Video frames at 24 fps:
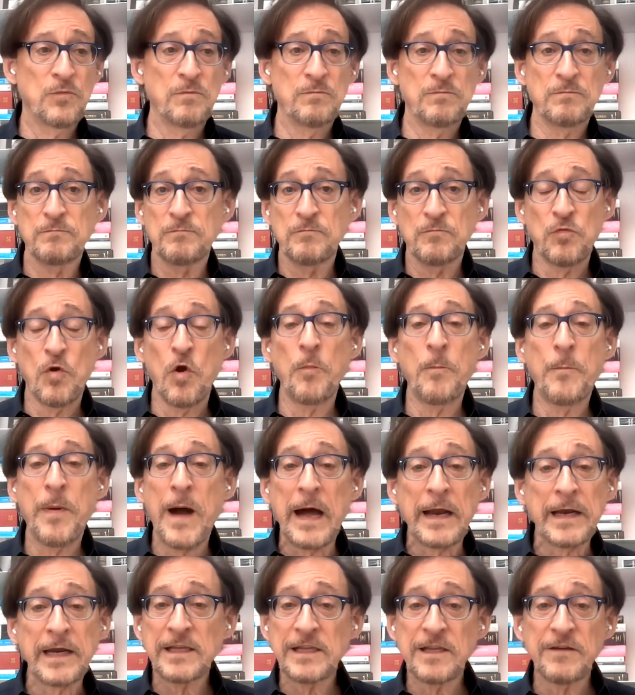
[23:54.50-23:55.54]

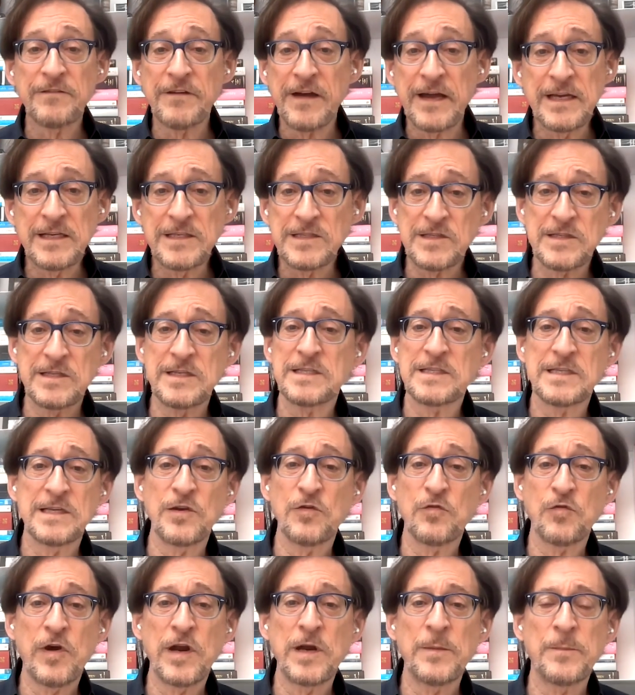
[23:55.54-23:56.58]
robotic device, this
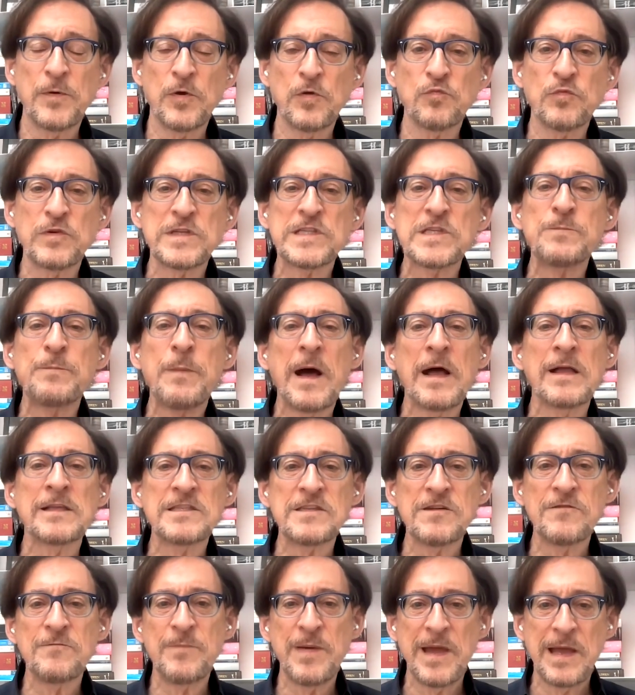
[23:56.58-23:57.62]
incredible
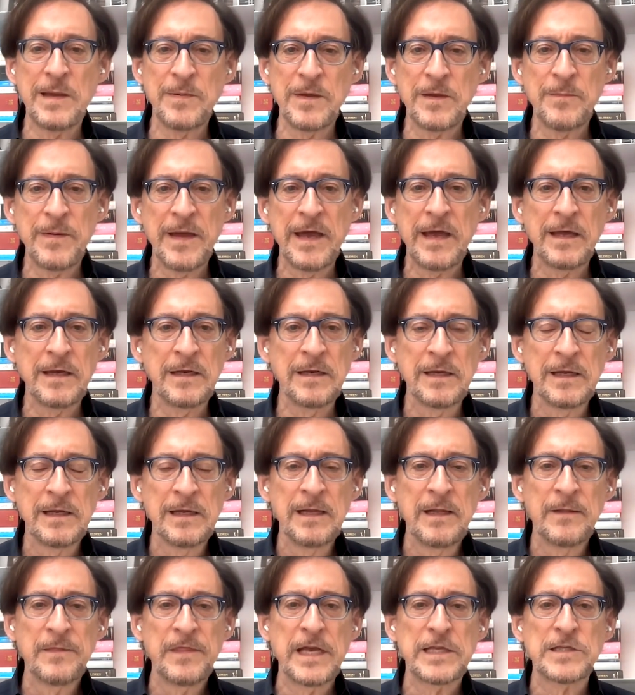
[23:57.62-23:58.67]
responsive baby bed
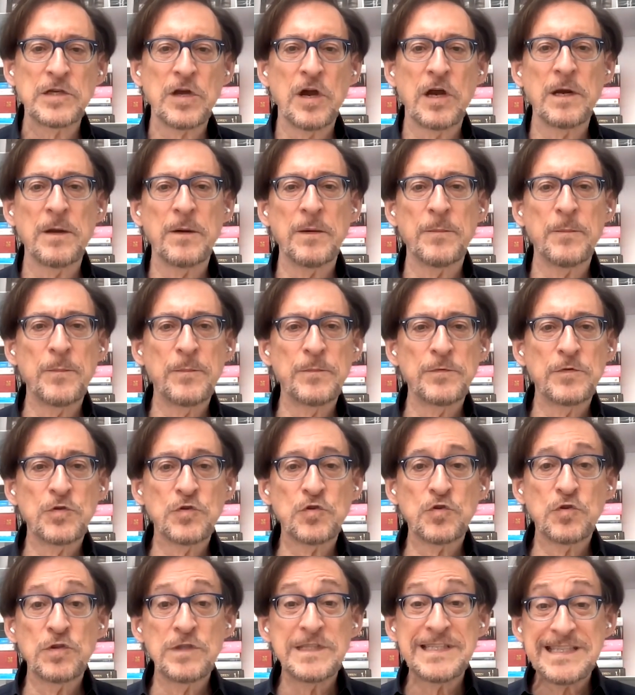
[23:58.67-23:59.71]
that's going to
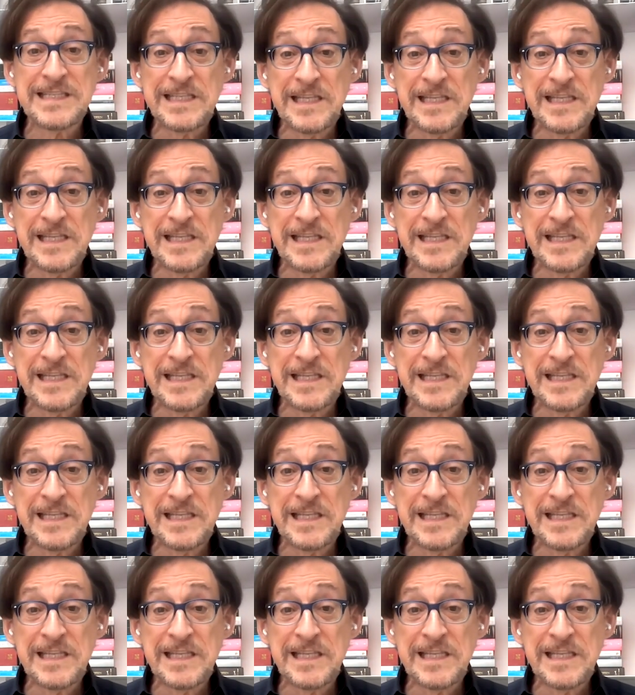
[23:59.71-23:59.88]
sleep